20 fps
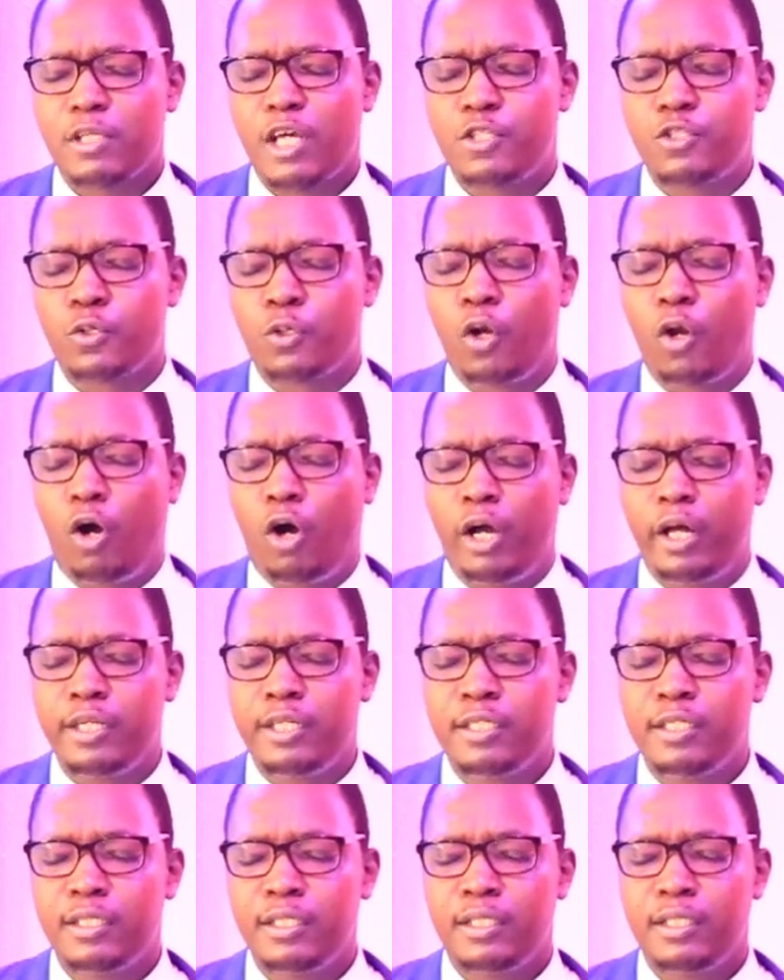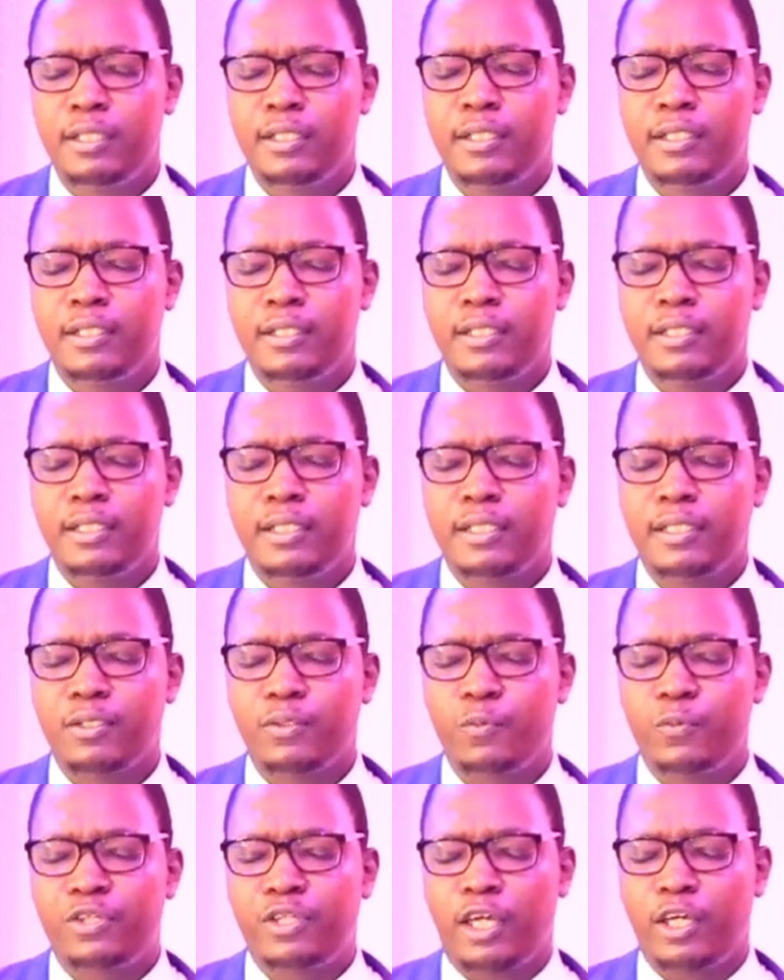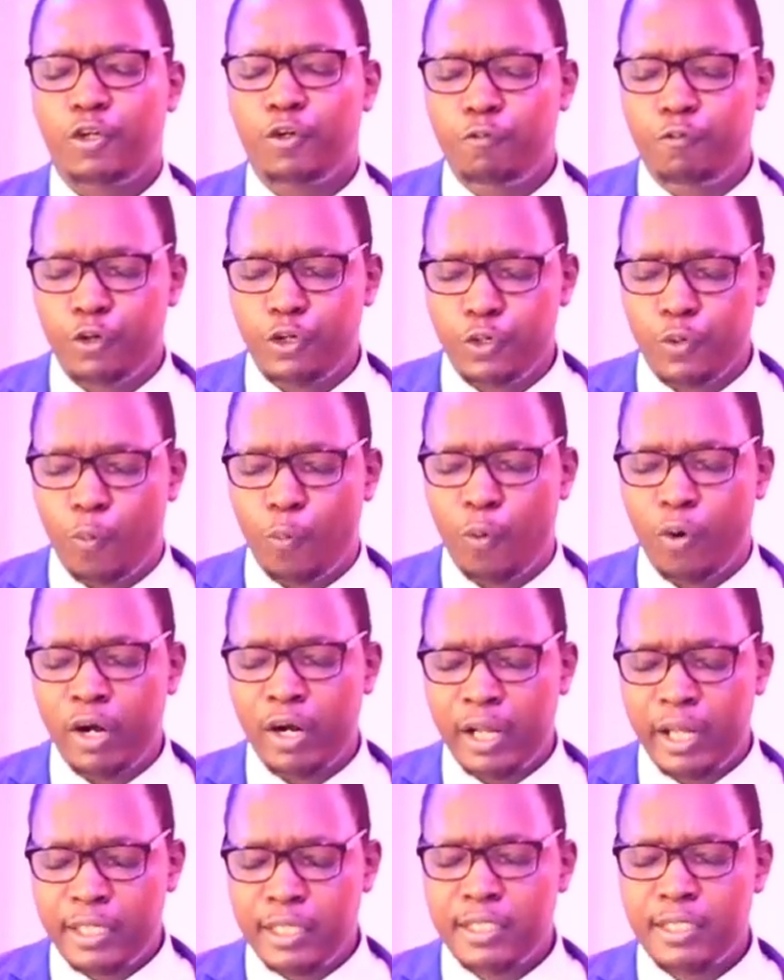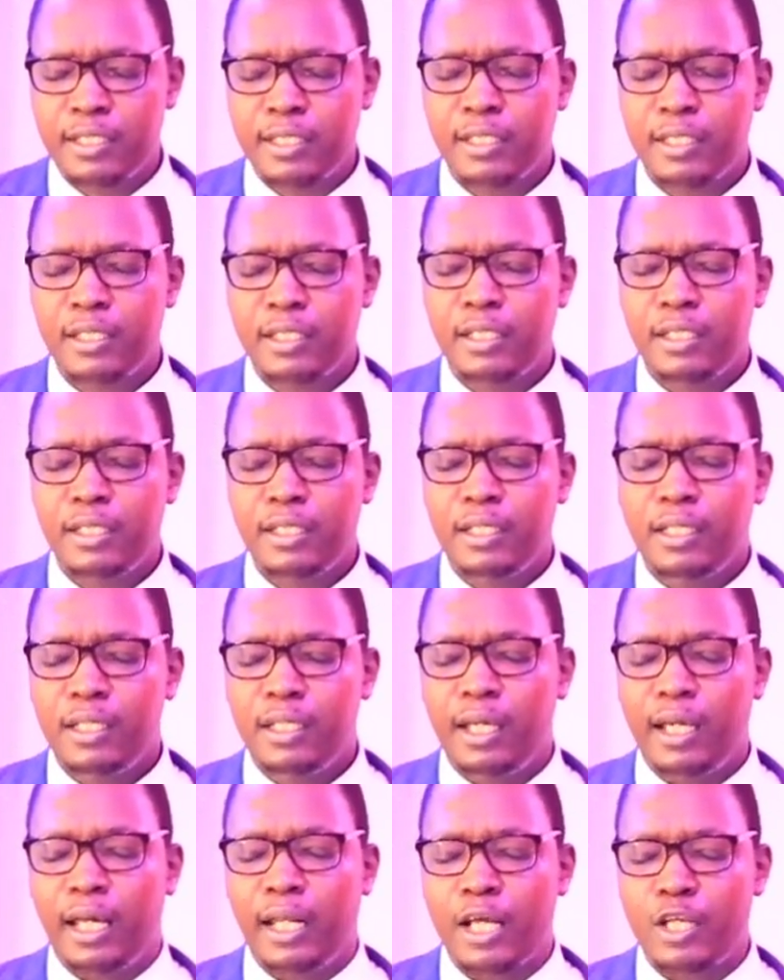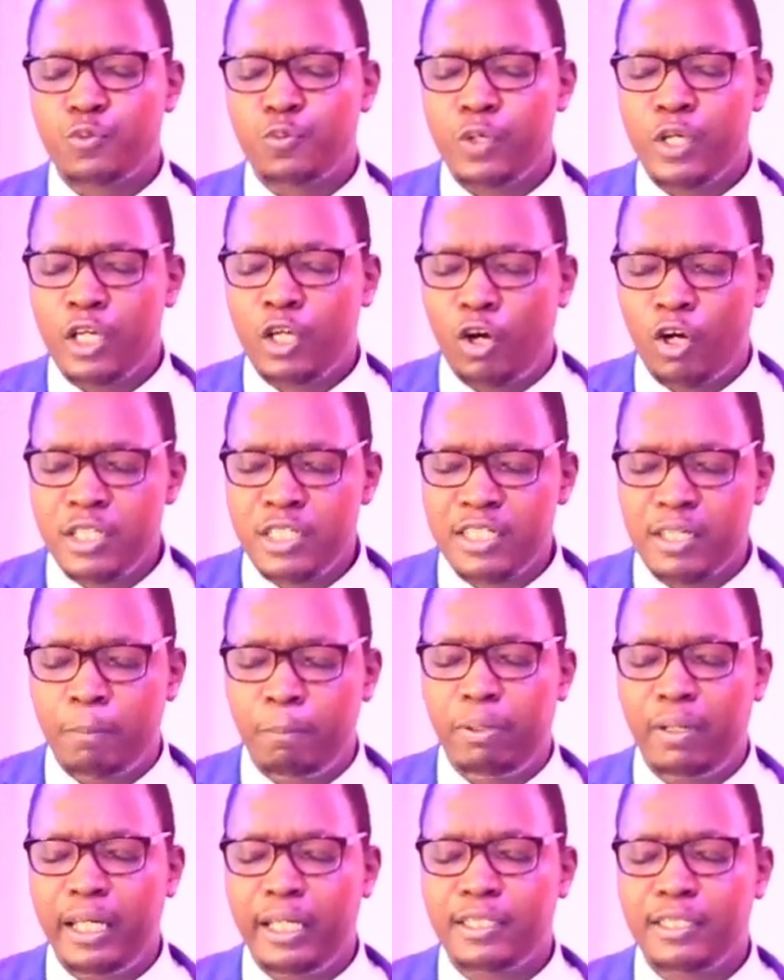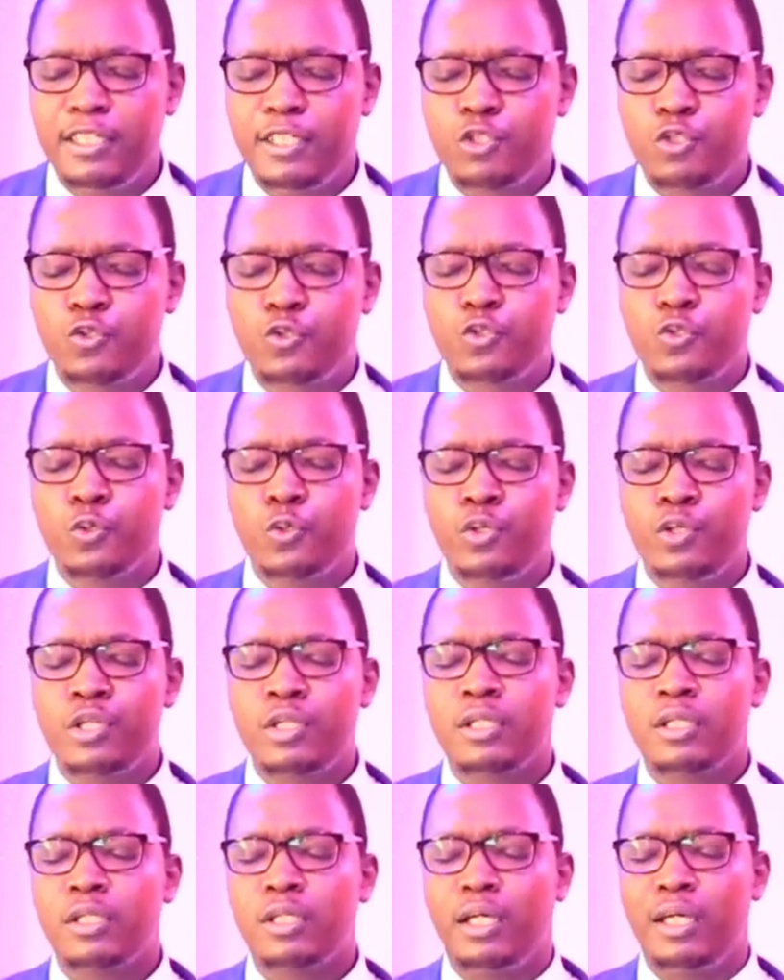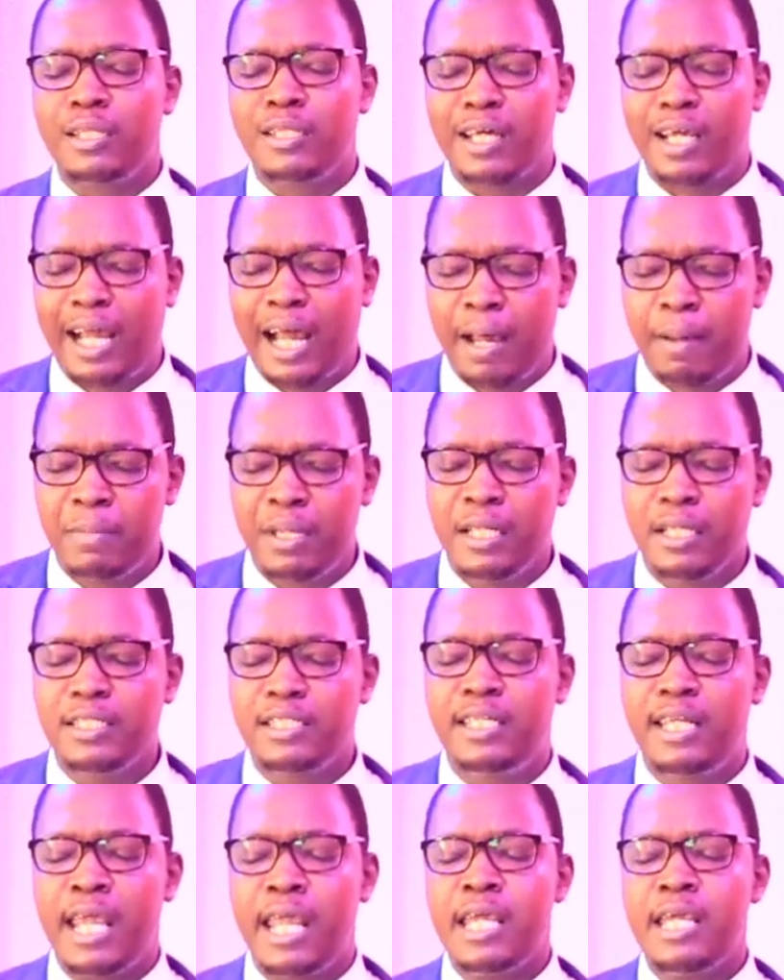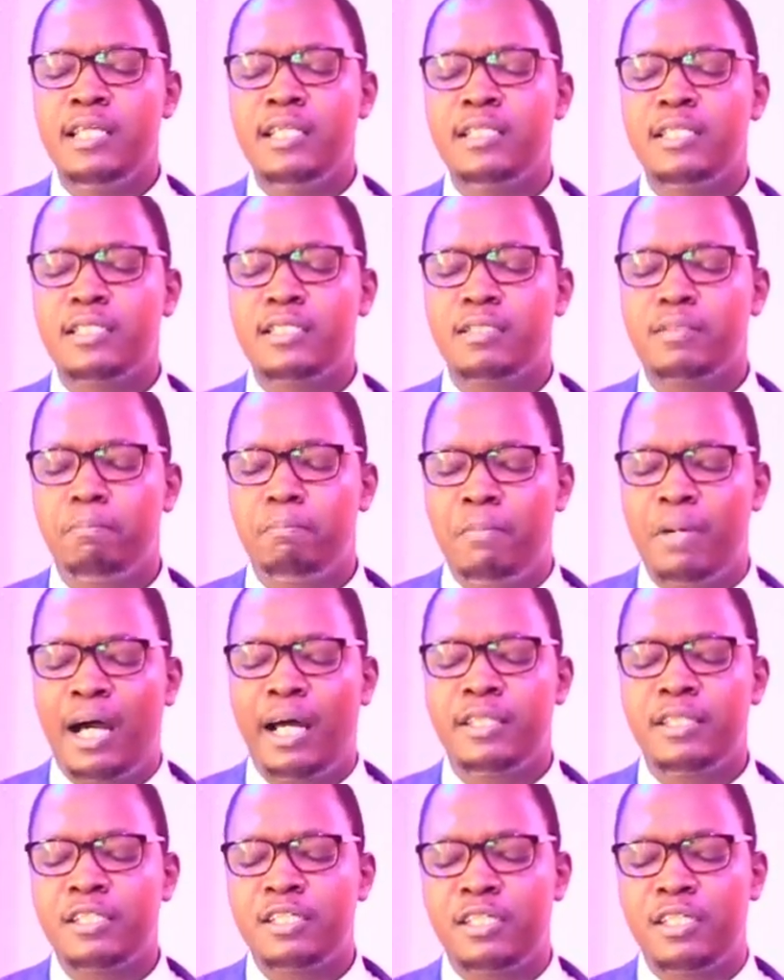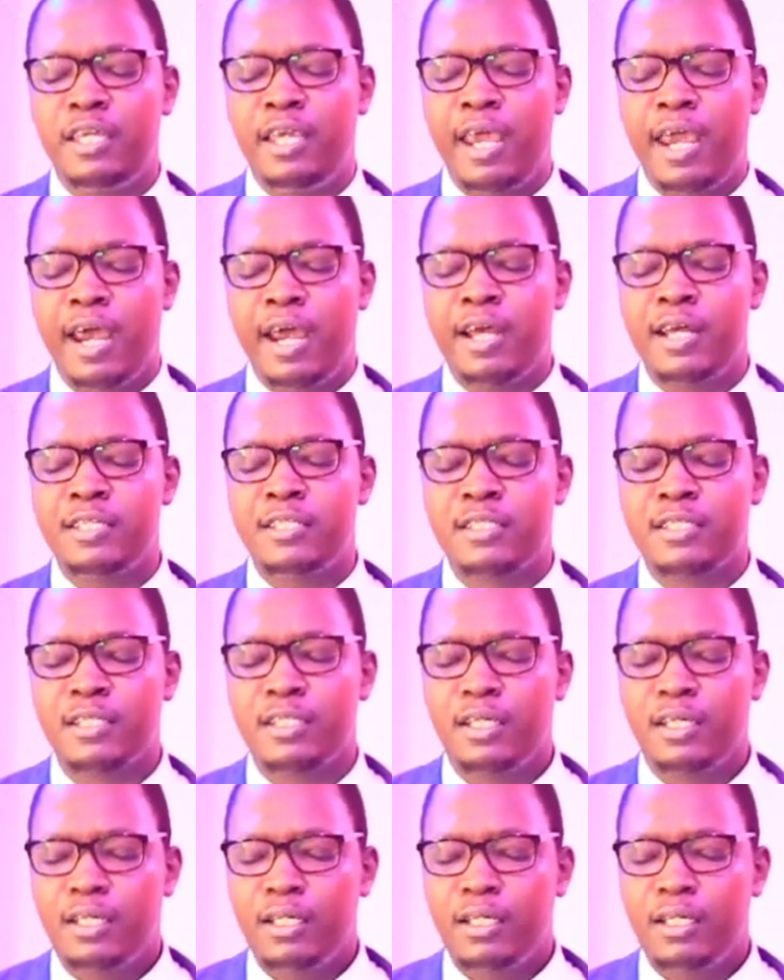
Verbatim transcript: And so, Lord, we thank you for your word. And as we contemplate this truth in the coming days, months, years,